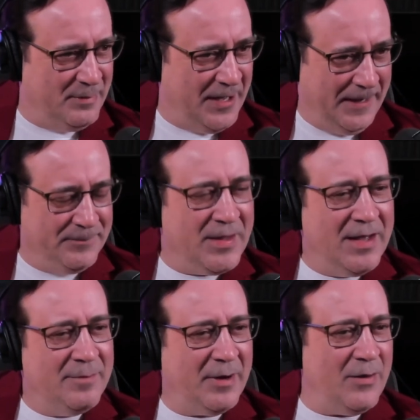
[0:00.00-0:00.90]
body,
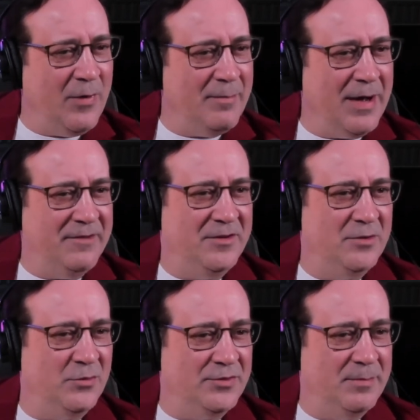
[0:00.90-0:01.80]
but I want my
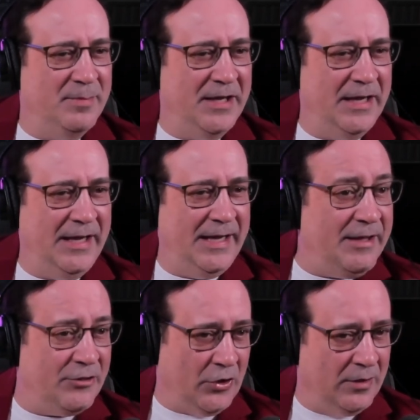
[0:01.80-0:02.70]
funeral to be
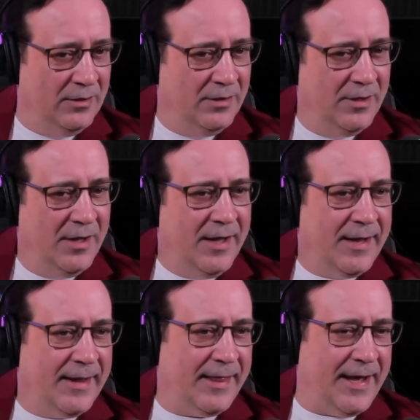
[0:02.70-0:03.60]
either
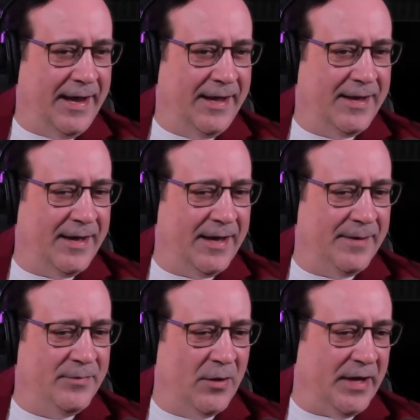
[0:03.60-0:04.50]
like
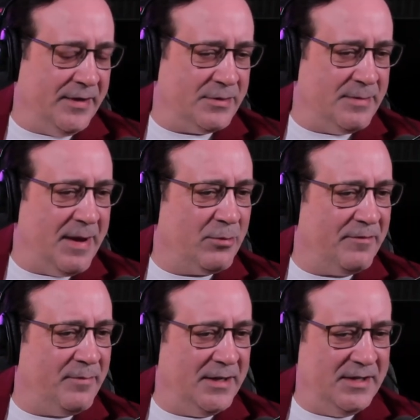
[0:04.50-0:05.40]
uh, okay, there was a member
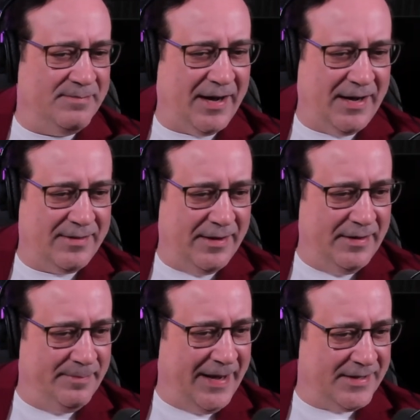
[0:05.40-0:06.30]
of Monty
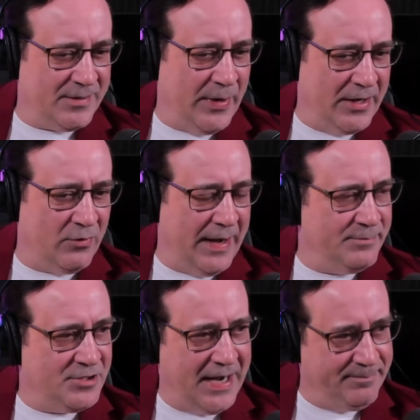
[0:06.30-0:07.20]
Python that passed away,
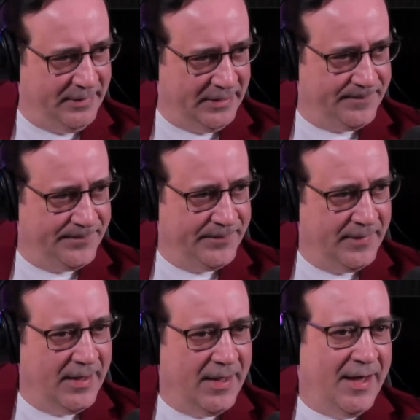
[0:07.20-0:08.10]
Graham Chapman,
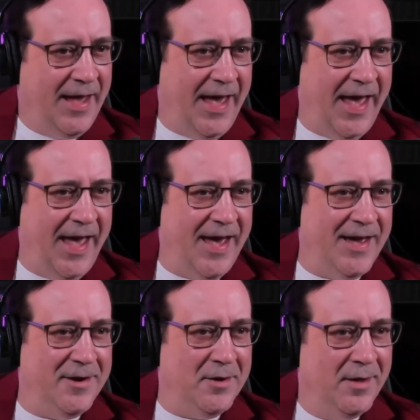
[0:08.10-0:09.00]
mm-hmm.
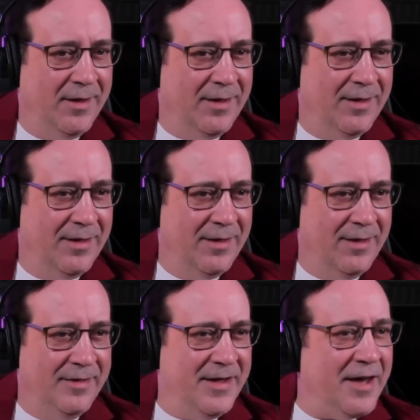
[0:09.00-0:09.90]
and
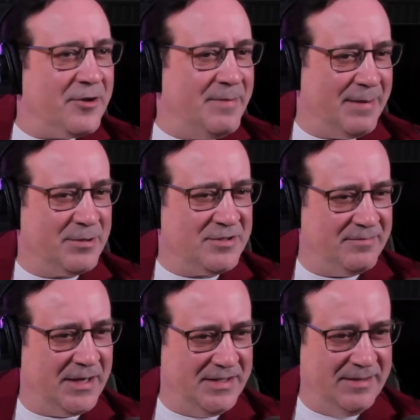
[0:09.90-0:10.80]
the other members
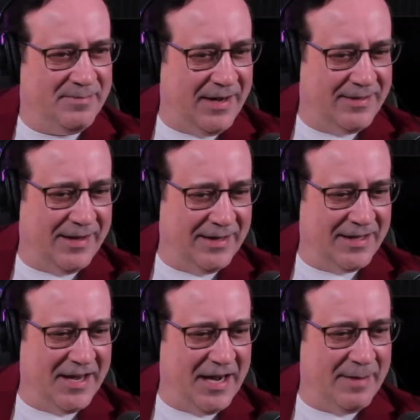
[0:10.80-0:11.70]
of Monty Python
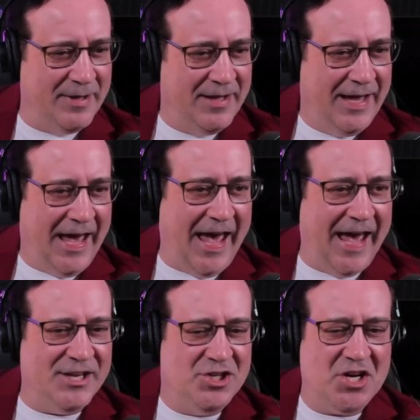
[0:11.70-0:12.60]
got up
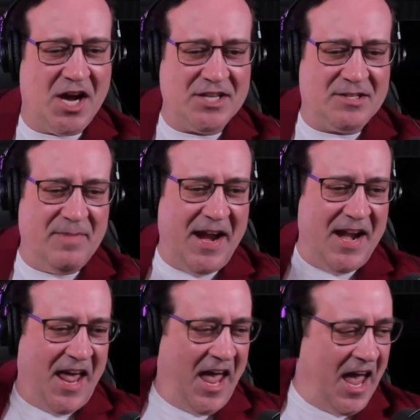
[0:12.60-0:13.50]
and just
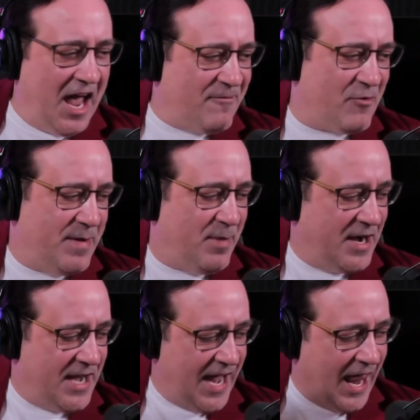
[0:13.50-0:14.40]
made
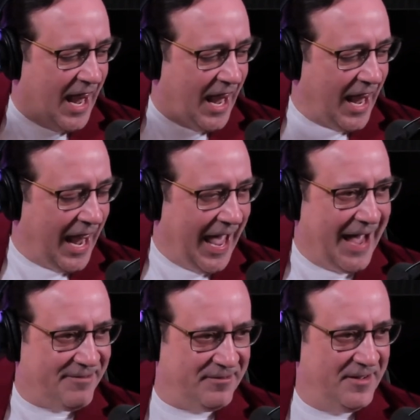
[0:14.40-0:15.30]
everybody
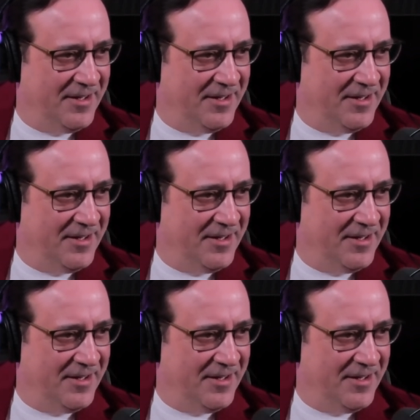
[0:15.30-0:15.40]
laugh.